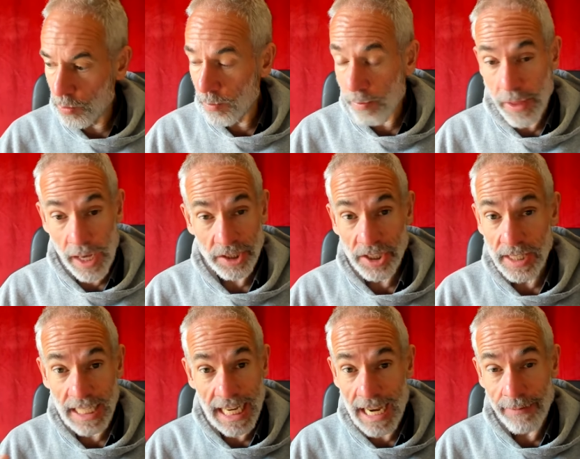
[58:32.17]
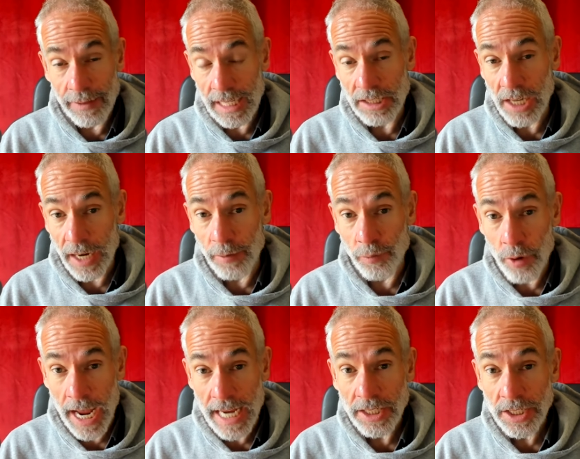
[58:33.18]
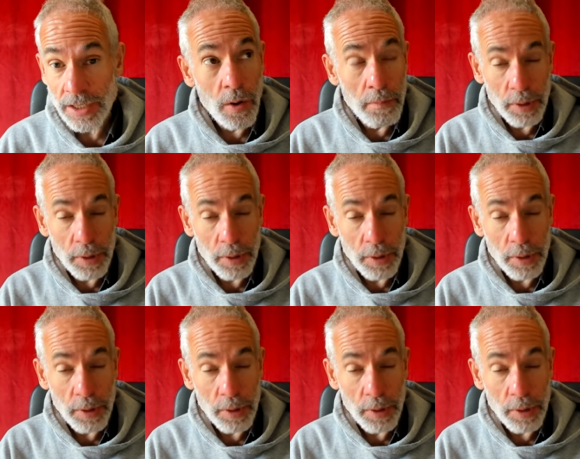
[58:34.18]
thus th even things like race,